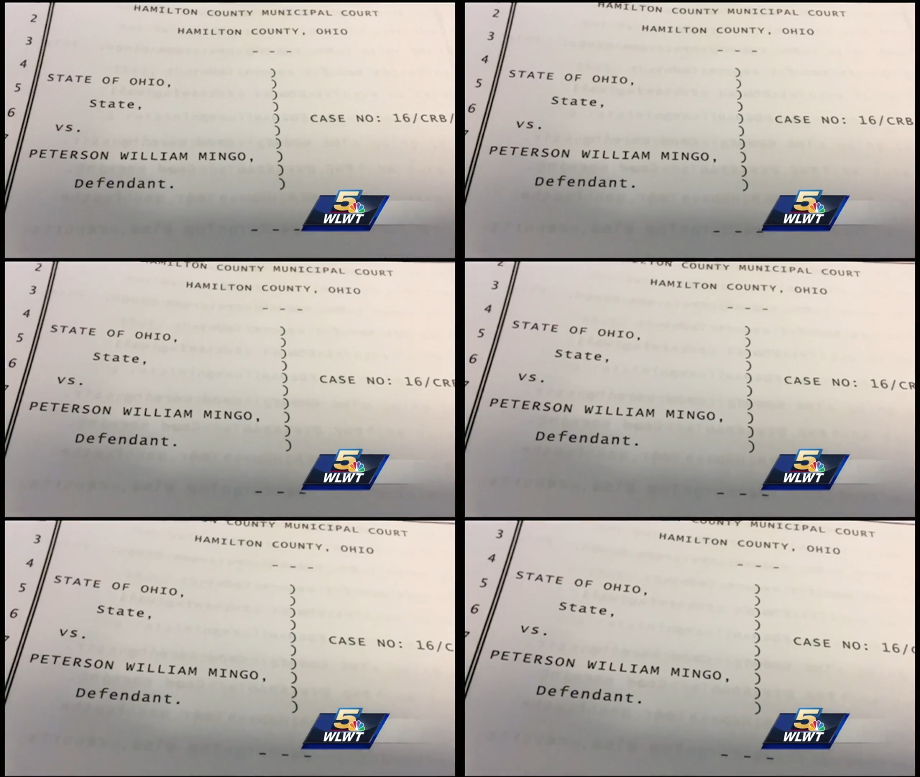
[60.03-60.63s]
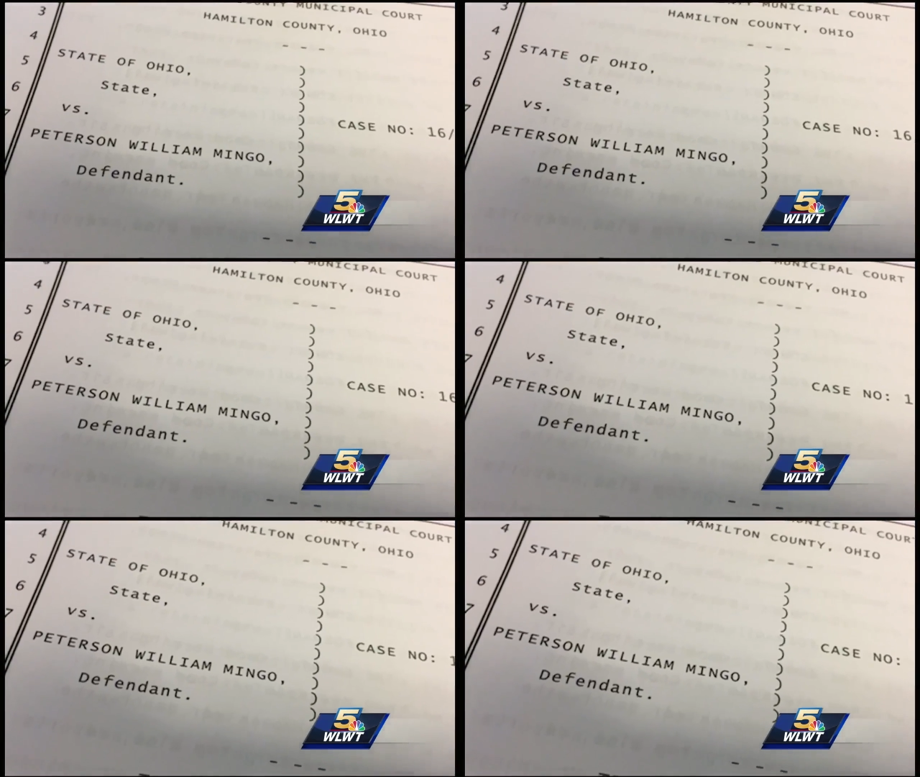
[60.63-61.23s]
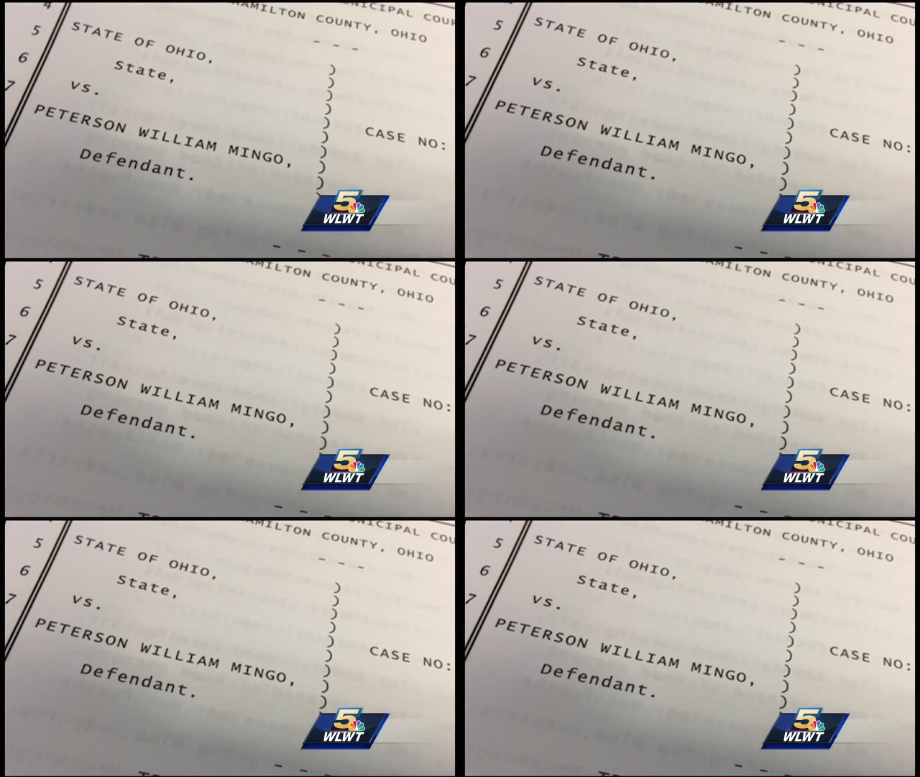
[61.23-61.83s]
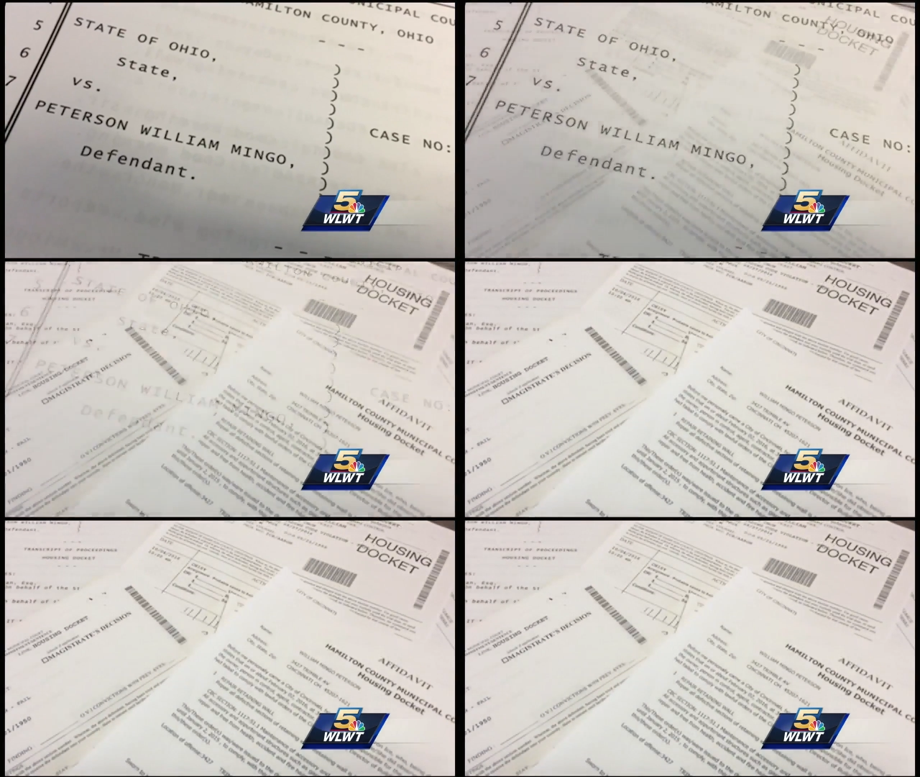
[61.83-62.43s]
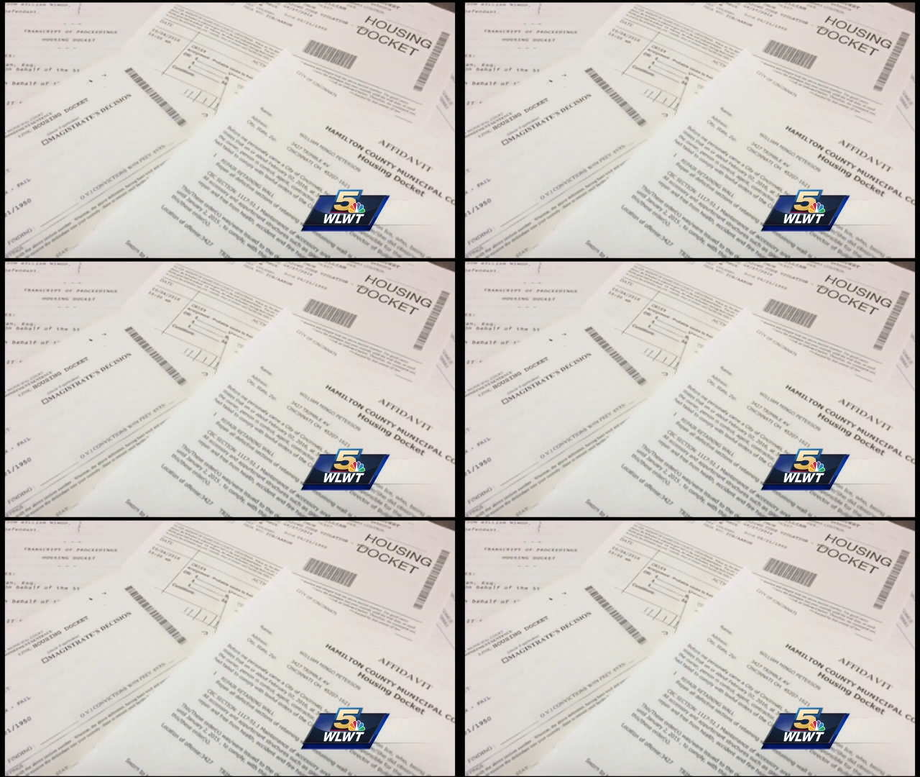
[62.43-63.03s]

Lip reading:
(no speaker visible)